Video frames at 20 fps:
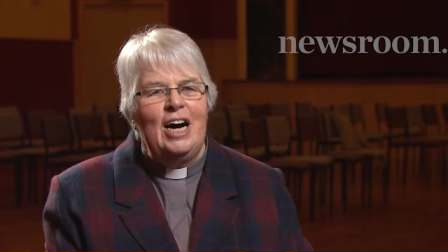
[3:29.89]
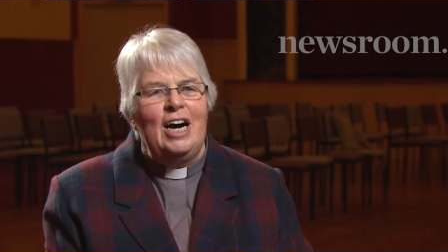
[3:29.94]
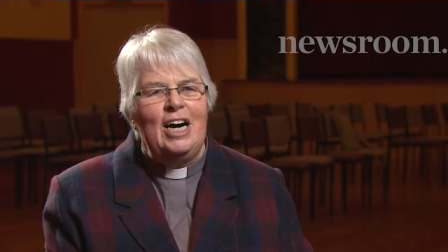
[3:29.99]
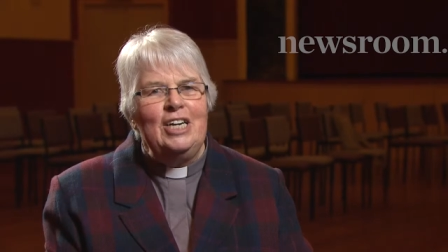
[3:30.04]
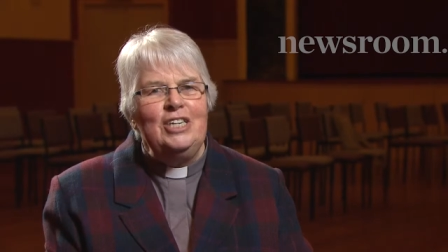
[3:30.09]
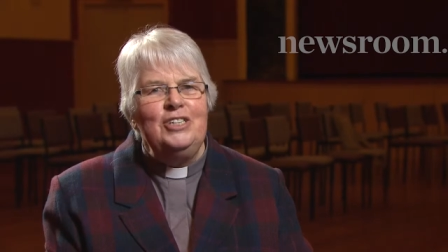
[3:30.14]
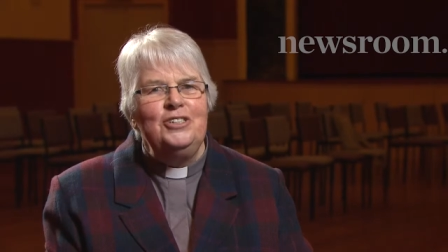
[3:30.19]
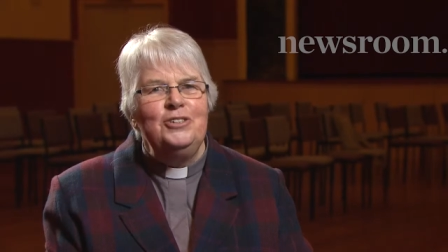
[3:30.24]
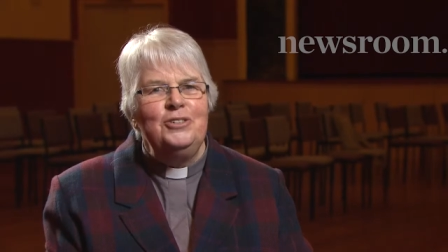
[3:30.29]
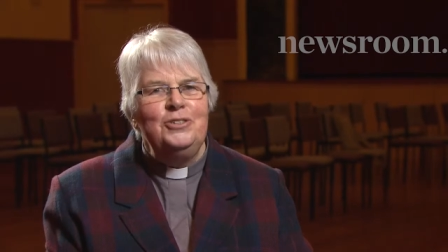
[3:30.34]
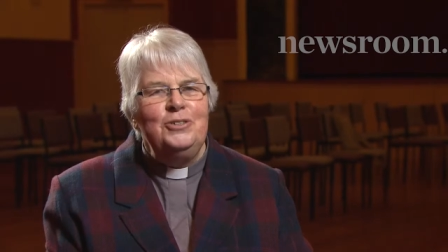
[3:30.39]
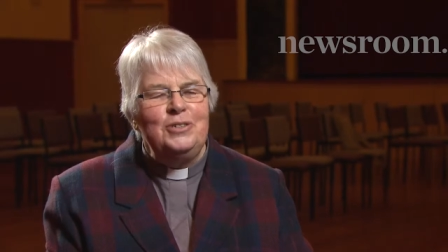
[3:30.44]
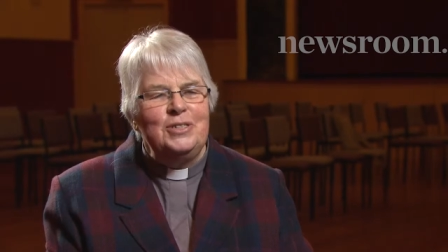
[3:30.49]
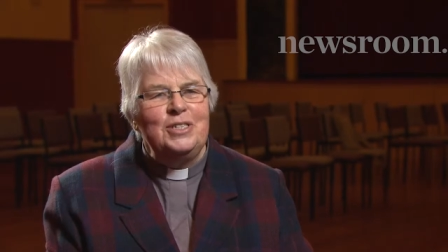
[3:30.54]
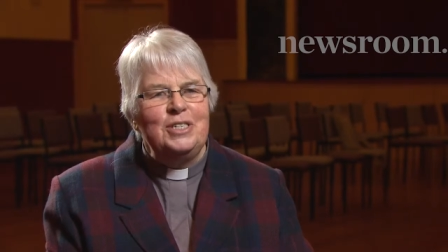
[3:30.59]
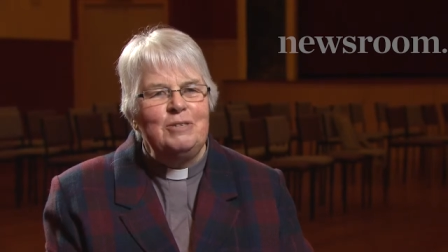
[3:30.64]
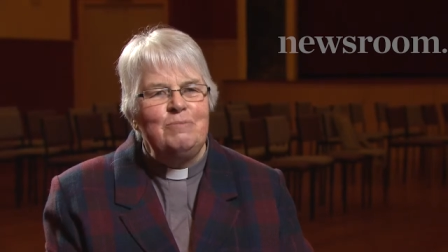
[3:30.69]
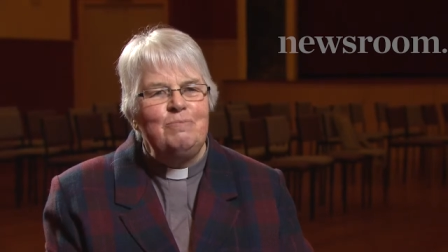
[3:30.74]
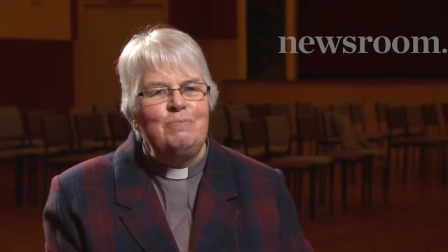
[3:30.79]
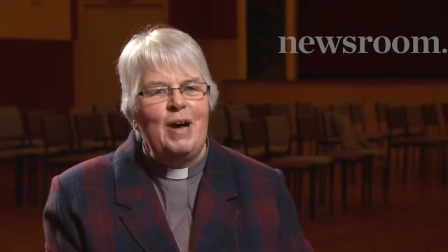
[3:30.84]
I
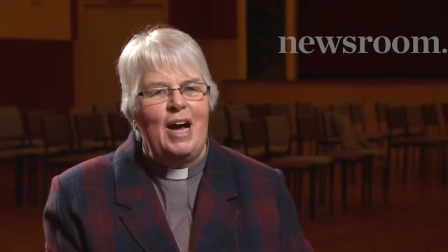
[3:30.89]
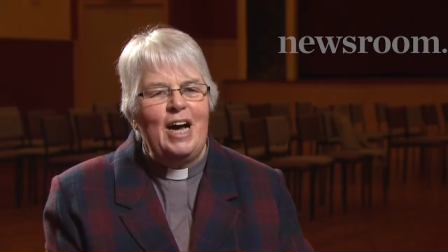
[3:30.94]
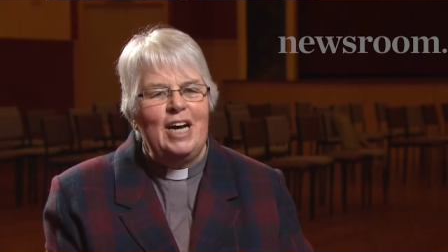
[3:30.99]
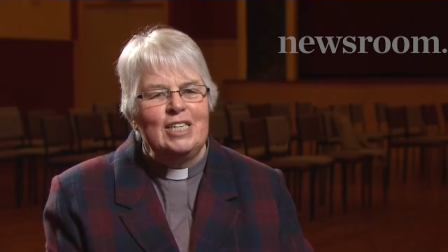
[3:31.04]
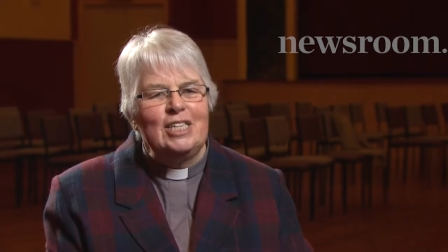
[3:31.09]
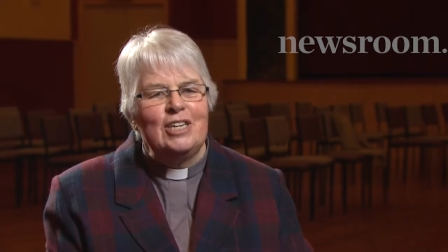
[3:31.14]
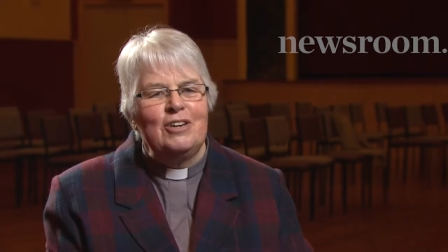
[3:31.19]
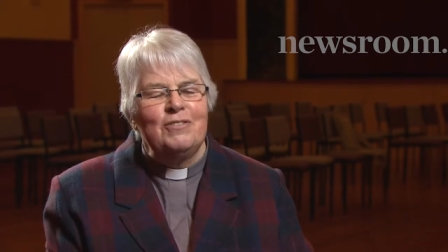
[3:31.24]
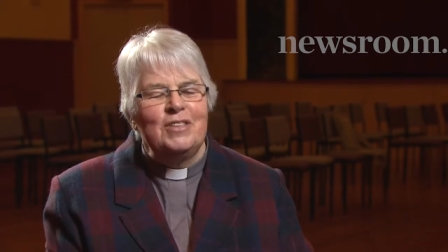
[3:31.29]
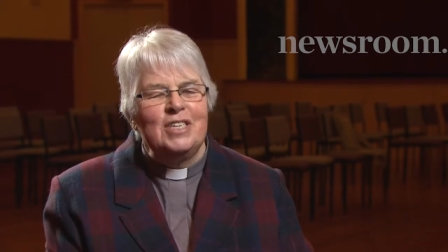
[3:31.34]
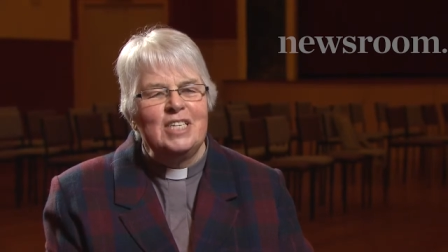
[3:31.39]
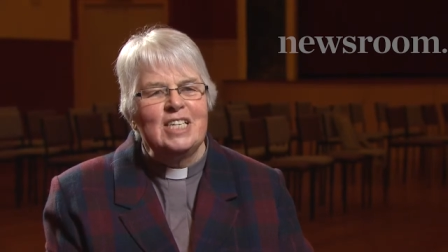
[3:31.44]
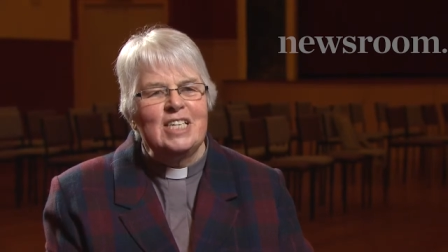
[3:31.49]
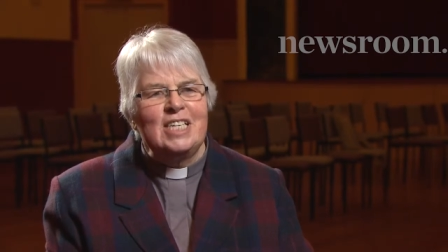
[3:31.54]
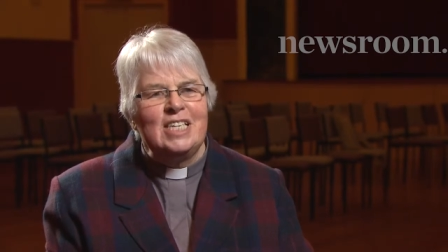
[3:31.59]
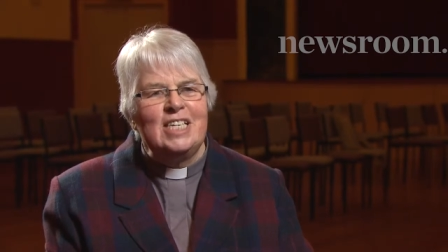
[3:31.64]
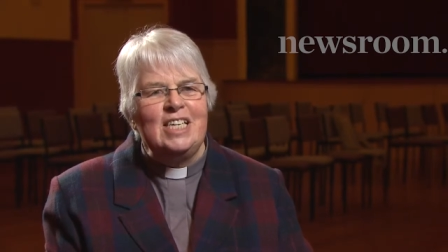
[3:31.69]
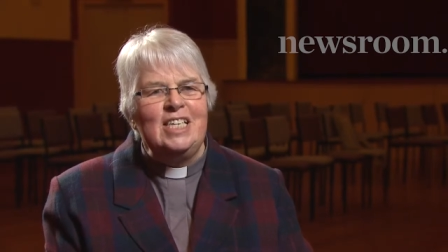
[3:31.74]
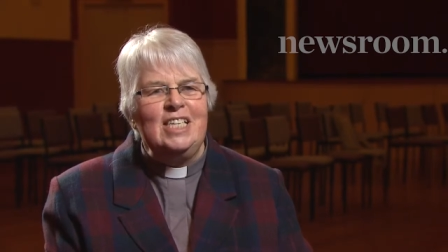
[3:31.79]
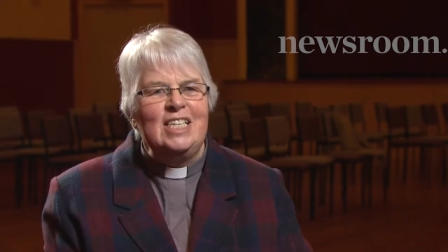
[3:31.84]
used part of the
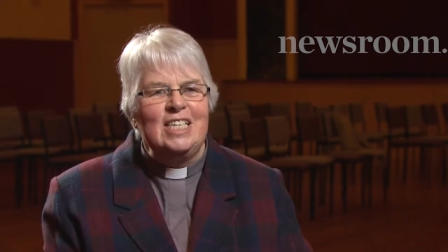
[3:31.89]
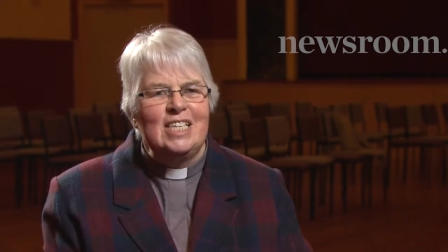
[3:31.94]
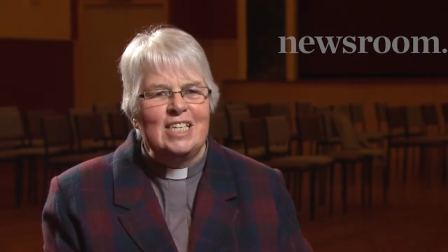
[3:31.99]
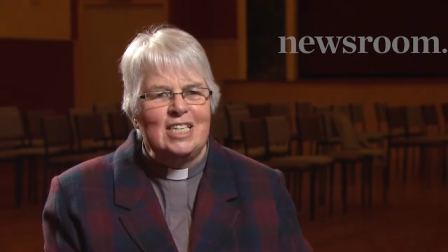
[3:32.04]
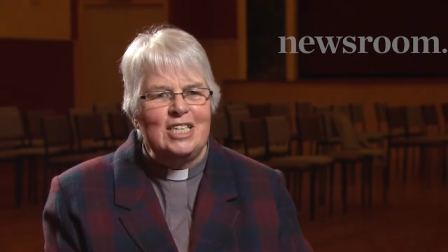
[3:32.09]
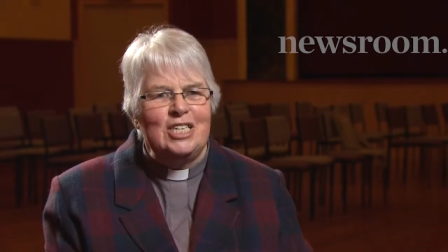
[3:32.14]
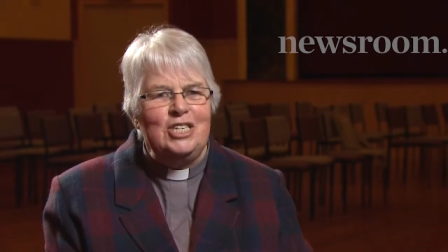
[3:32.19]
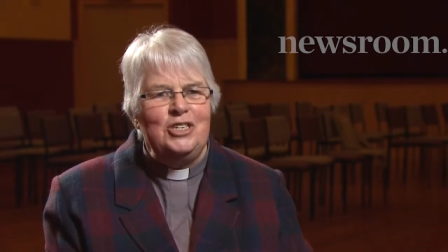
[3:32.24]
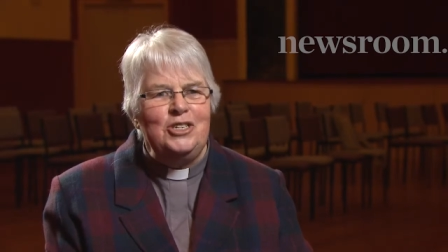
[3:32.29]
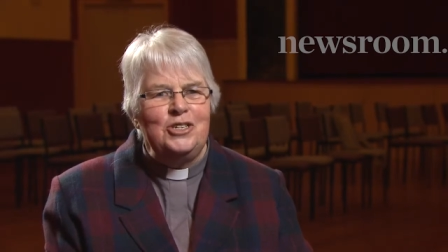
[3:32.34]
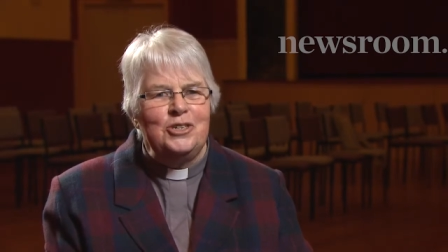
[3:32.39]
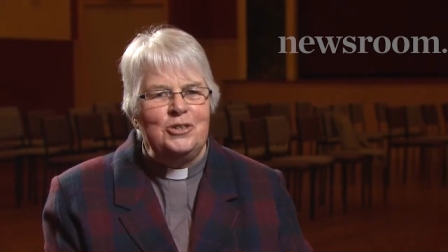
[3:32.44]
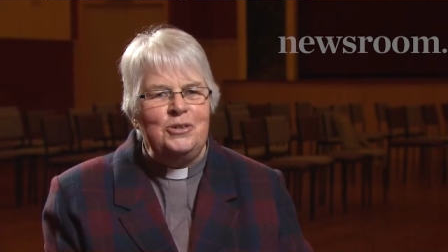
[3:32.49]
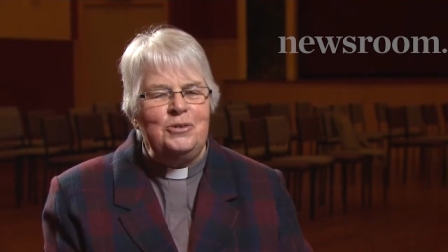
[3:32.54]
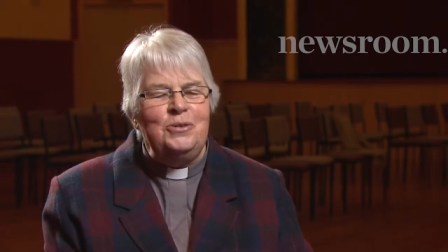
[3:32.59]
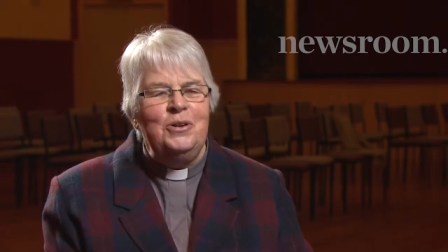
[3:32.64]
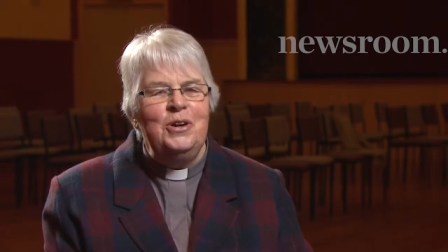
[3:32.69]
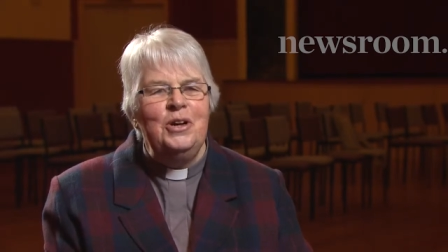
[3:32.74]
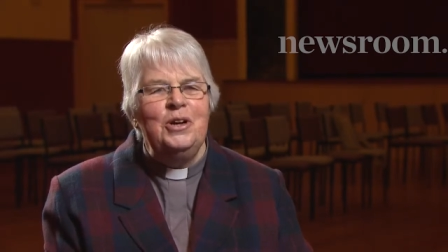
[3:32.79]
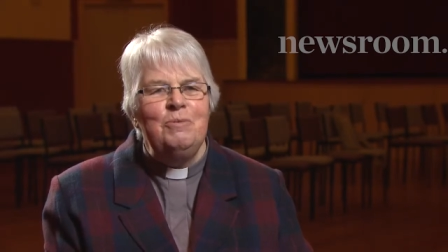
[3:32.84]

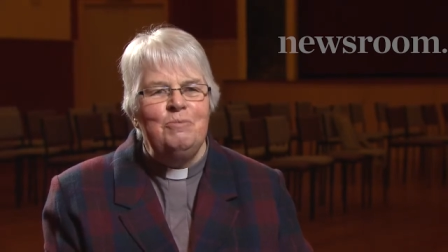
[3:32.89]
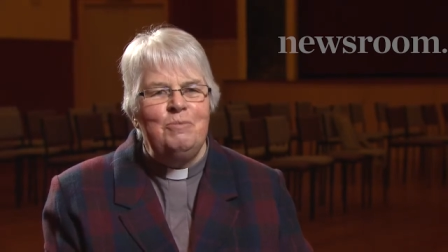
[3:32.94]
1662